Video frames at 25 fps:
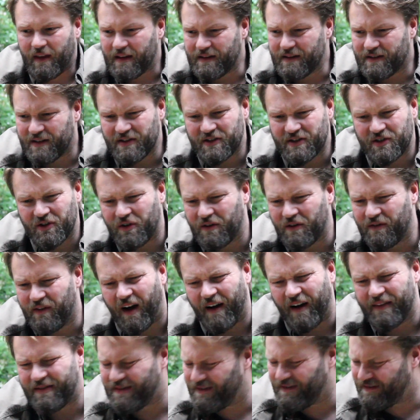to sort of,
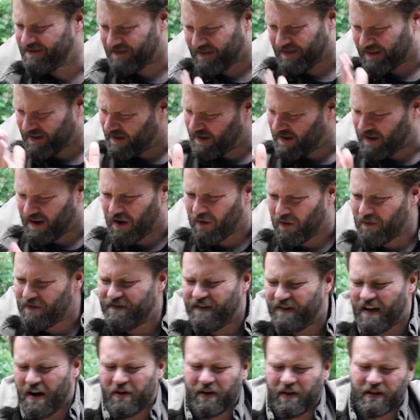in
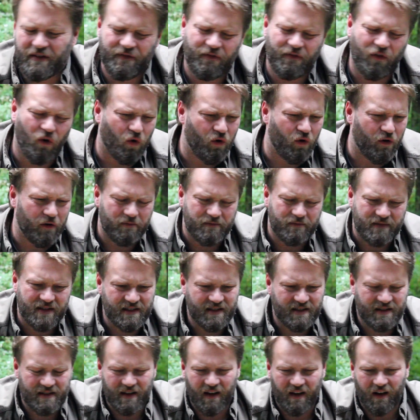various
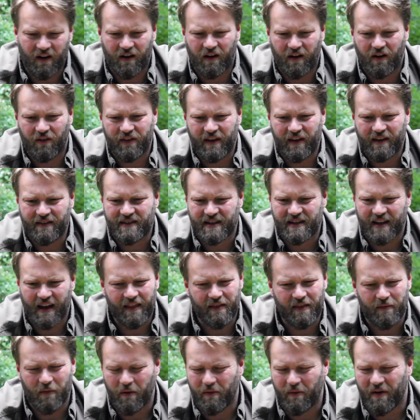forums on the internet
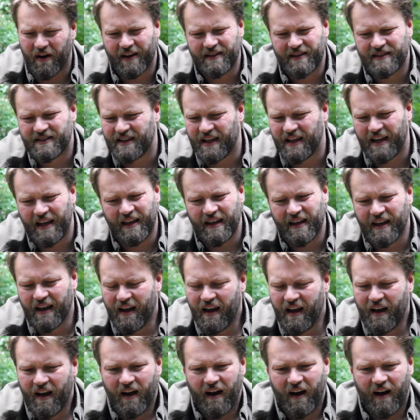at the moment, I
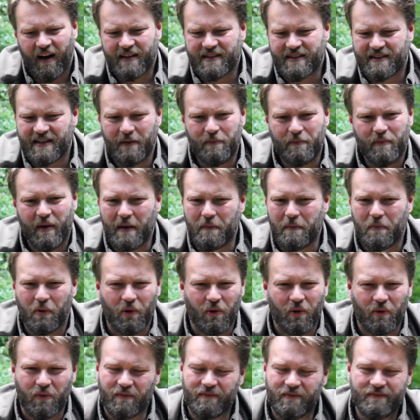see
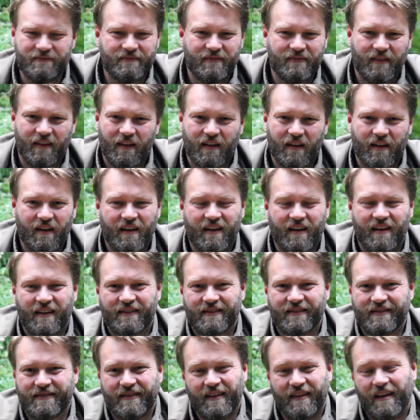people,
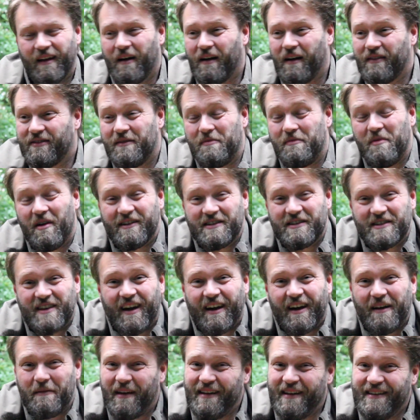to be honest,
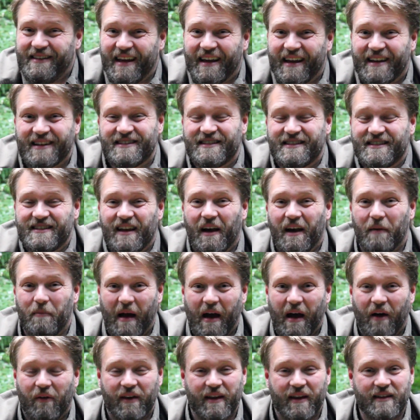kind of being dicks
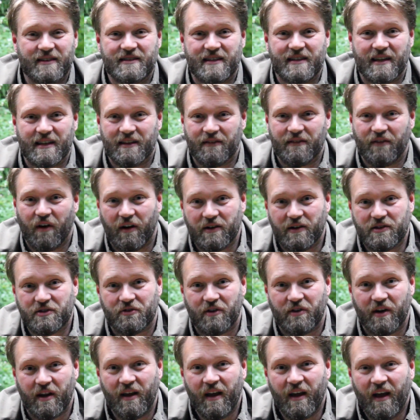about instinctive
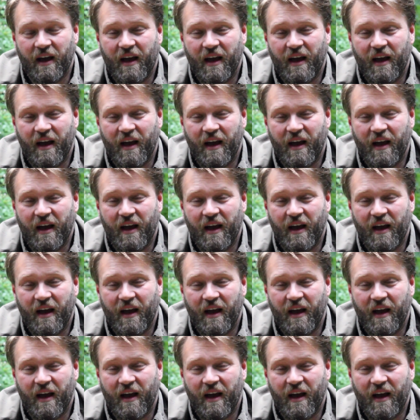archery,